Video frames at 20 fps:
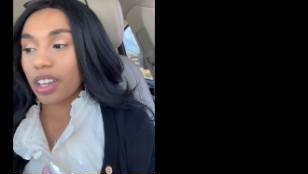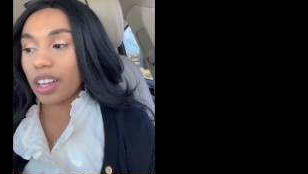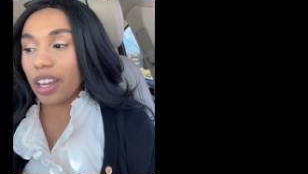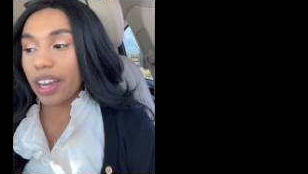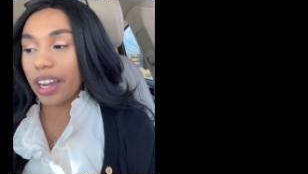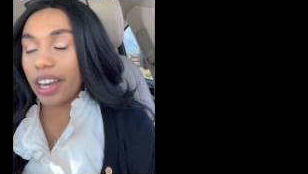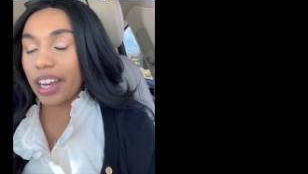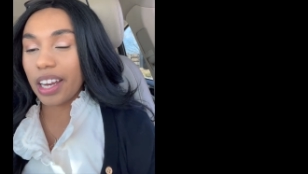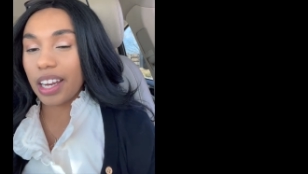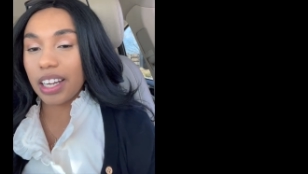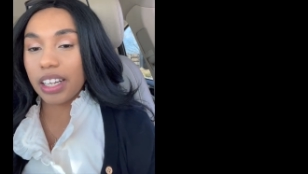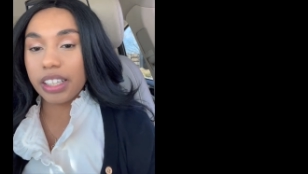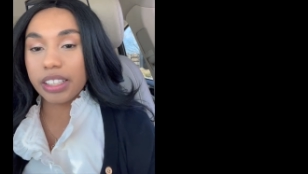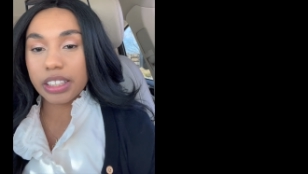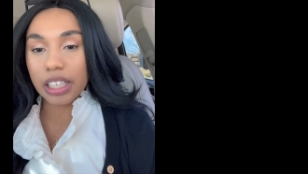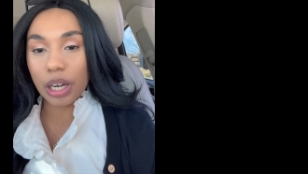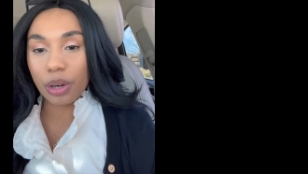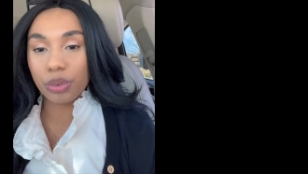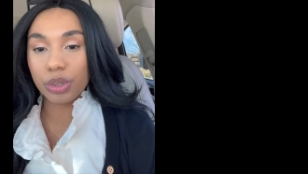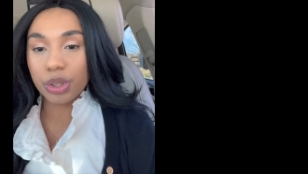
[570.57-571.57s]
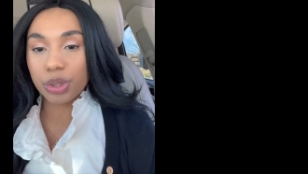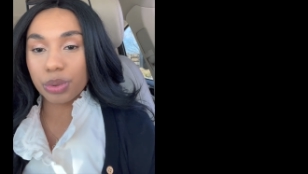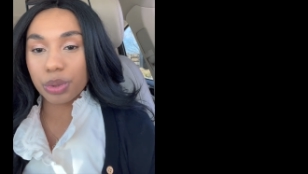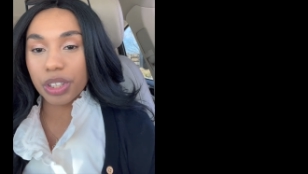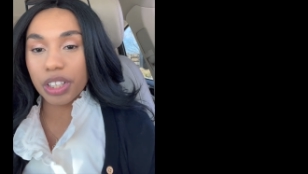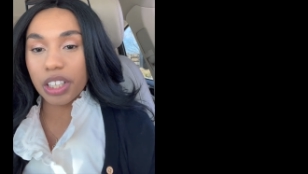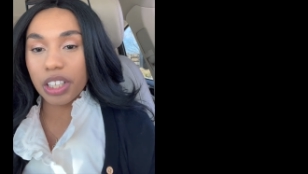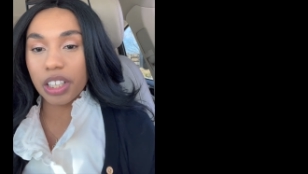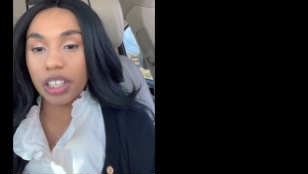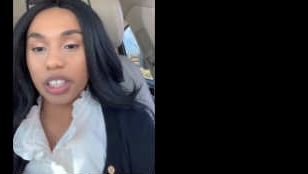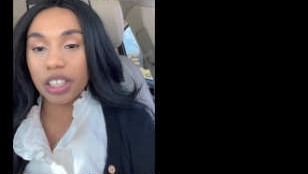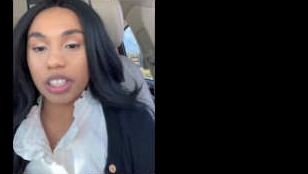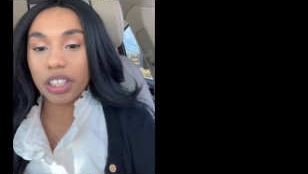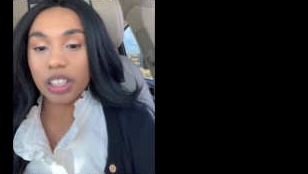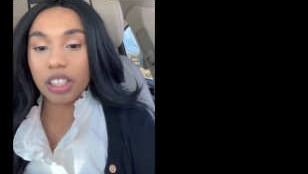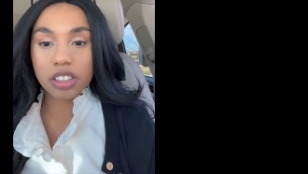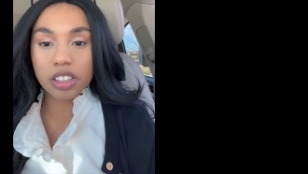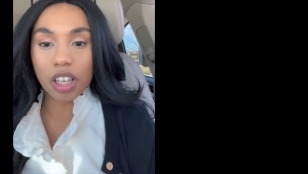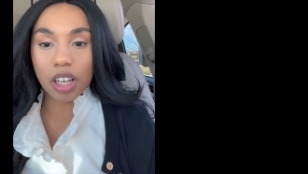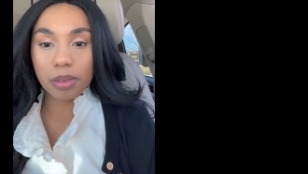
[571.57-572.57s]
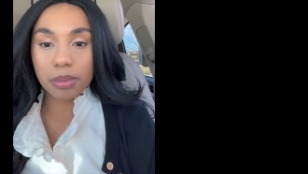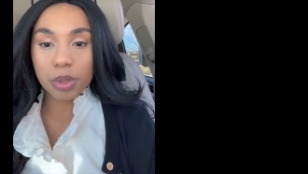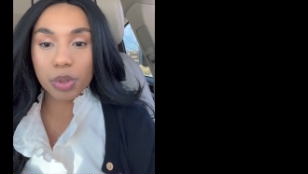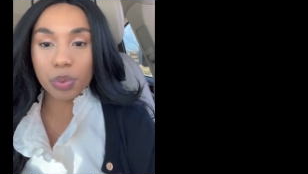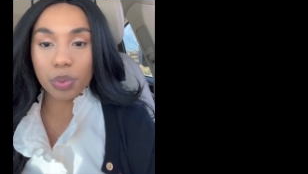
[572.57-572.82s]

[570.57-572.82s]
And I was reading Psalms